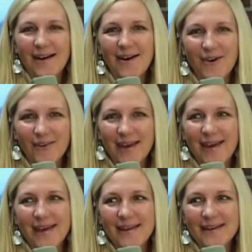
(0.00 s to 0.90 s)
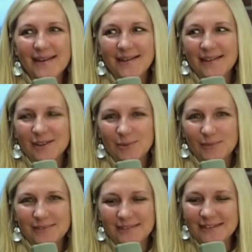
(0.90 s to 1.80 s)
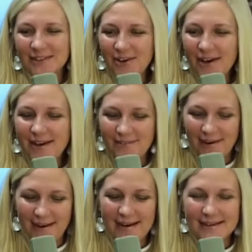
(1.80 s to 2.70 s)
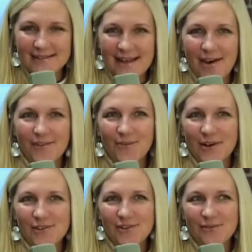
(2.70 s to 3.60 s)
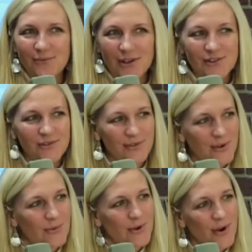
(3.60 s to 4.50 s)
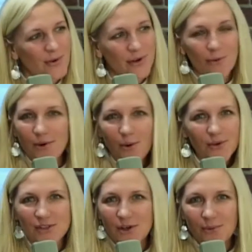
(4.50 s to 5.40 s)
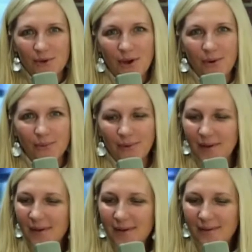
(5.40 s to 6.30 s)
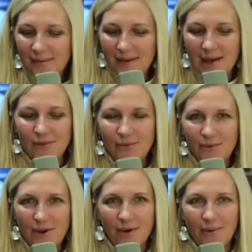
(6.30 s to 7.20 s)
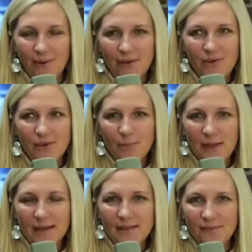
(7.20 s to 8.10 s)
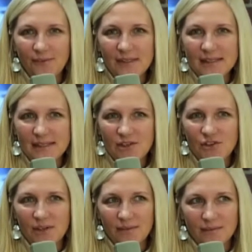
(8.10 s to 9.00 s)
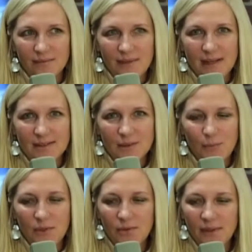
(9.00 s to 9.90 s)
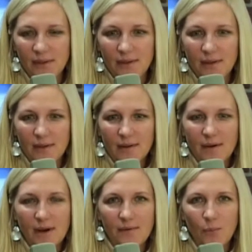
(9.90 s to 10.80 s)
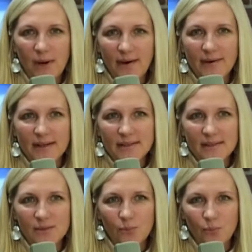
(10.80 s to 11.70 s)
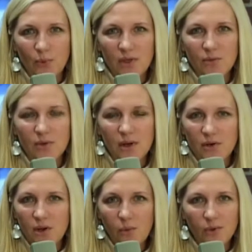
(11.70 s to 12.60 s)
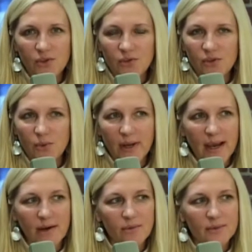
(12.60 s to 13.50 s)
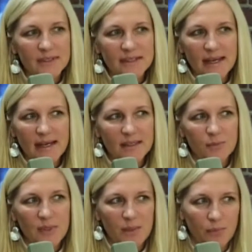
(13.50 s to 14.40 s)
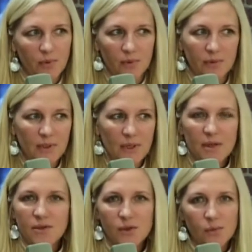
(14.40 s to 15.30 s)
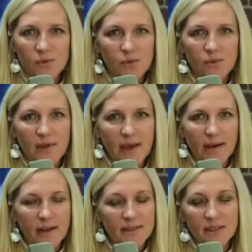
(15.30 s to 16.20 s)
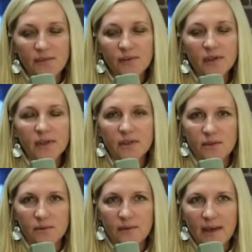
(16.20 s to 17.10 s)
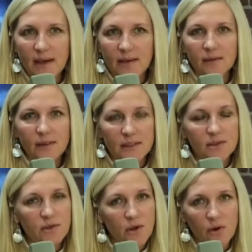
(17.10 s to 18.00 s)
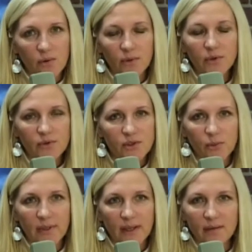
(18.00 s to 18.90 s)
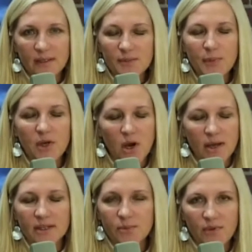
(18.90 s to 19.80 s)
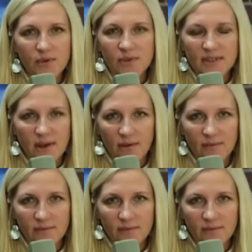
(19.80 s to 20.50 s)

Okay. This is good, right? Because now what you don't know, you don't know what you don't know. Now you know, and you can make a different decision. That's the beauty of awareness, is when you know what you're doing. I don't say to people, don't do that. I say if you're going to do that, at least know you're doing it. At least be honest with yourself.